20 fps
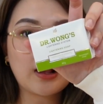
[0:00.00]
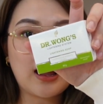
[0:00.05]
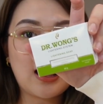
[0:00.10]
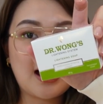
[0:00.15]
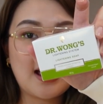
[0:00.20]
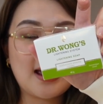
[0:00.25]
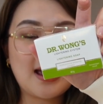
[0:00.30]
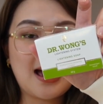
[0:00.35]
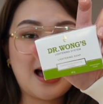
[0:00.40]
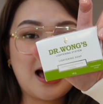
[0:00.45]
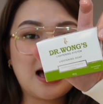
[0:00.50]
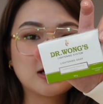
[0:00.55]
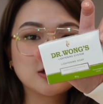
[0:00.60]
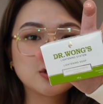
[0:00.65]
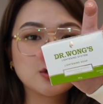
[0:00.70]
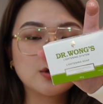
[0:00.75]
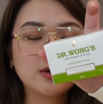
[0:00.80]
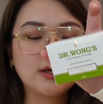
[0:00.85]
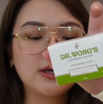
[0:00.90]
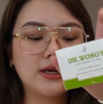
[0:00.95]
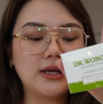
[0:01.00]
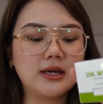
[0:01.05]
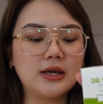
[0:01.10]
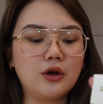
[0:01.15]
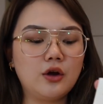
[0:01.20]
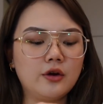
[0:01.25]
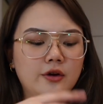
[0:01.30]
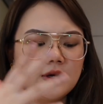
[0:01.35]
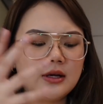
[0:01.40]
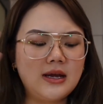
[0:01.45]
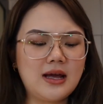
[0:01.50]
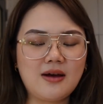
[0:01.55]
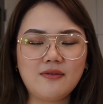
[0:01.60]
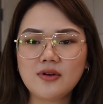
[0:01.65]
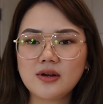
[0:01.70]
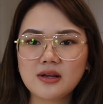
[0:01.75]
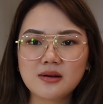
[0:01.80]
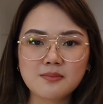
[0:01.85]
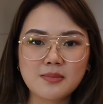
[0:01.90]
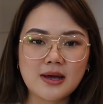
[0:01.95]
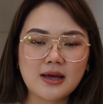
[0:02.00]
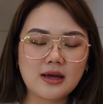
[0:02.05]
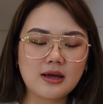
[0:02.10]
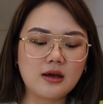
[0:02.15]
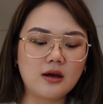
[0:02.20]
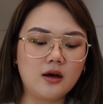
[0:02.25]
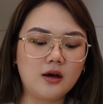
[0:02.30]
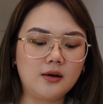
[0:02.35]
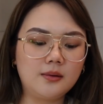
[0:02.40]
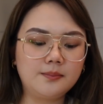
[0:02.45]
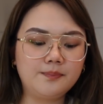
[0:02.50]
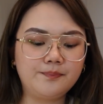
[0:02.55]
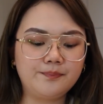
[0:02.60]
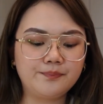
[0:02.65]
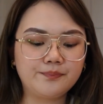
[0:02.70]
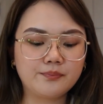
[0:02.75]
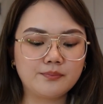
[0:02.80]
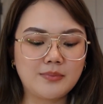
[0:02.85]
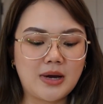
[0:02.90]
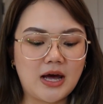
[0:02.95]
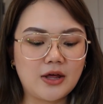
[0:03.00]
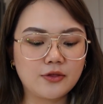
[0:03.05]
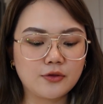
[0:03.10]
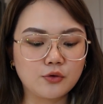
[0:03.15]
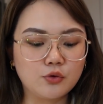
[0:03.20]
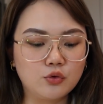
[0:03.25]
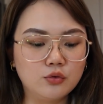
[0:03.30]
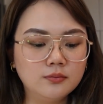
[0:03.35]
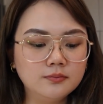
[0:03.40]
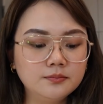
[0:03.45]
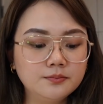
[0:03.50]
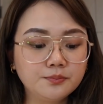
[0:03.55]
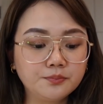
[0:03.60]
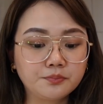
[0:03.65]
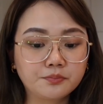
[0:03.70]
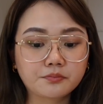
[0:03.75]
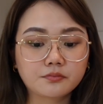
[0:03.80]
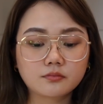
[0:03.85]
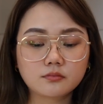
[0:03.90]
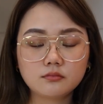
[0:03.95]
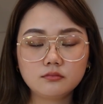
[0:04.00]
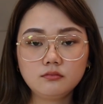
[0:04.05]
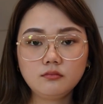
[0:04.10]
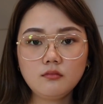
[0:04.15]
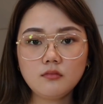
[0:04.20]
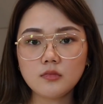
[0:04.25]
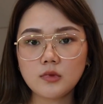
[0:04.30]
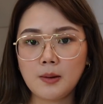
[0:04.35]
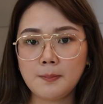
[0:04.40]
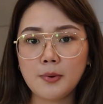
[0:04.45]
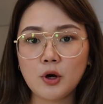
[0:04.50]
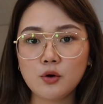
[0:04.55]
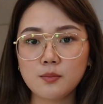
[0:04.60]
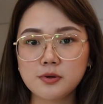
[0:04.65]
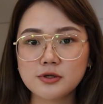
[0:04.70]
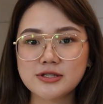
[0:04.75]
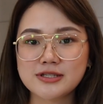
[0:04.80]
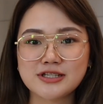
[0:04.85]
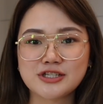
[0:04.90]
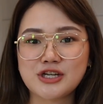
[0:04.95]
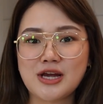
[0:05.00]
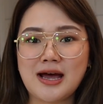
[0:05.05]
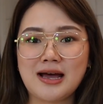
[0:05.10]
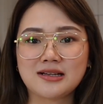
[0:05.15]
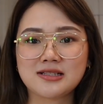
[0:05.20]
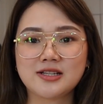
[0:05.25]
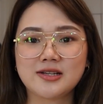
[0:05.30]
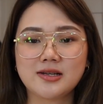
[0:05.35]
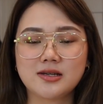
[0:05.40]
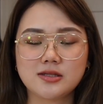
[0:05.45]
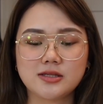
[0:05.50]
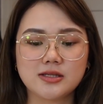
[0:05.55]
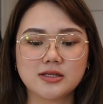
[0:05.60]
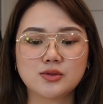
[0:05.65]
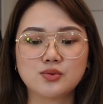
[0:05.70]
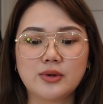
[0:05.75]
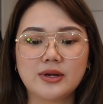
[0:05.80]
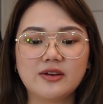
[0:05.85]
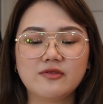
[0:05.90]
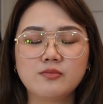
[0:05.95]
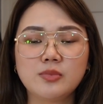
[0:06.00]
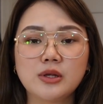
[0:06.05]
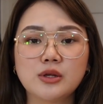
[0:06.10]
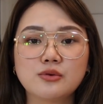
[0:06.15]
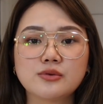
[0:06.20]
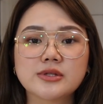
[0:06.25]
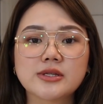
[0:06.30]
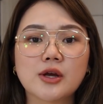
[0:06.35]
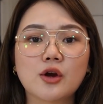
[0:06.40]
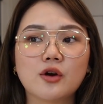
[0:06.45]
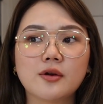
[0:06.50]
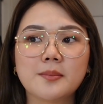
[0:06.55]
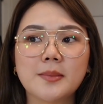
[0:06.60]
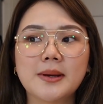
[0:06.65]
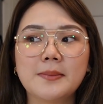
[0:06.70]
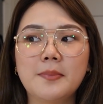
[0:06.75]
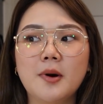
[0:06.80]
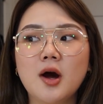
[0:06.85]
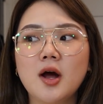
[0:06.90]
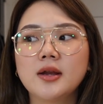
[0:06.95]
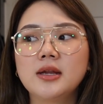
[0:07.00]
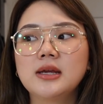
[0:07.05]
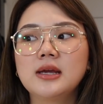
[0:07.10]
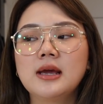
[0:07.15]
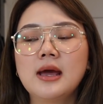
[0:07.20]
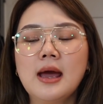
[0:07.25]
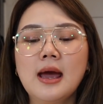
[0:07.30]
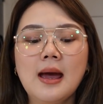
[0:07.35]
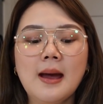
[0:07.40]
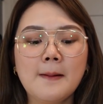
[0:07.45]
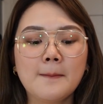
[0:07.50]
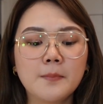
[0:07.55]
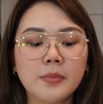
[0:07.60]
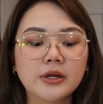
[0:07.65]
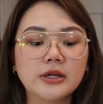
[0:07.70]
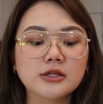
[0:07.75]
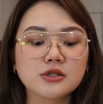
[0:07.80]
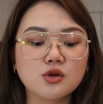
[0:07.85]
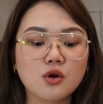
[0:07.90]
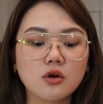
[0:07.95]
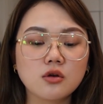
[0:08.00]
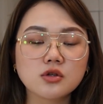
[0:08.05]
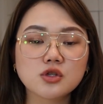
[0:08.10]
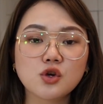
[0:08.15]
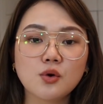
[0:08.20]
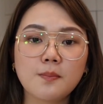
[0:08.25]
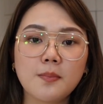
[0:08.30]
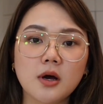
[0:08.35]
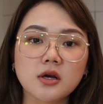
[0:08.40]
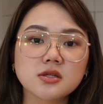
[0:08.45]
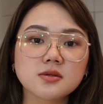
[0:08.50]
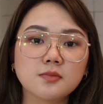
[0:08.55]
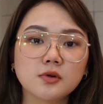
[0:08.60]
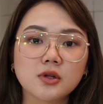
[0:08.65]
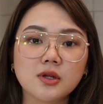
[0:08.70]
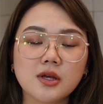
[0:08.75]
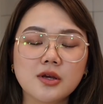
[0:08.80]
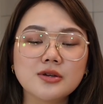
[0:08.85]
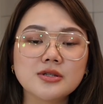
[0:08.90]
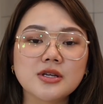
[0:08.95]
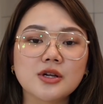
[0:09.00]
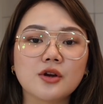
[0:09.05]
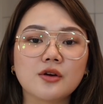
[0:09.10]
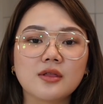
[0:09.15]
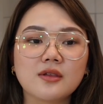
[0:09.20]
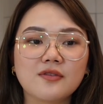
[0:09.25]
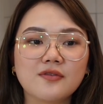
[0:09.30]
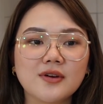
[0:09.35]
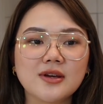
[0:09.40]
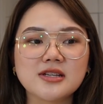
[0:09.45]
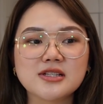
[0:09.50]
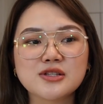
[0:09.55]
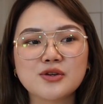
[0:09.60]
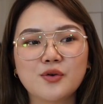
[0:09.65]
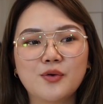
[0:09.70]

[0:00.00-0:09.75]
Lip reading: I actually already have it in my bathroom. Paubos na siya actually because it's what I've been using on my body. But it's also possible to use it on the face.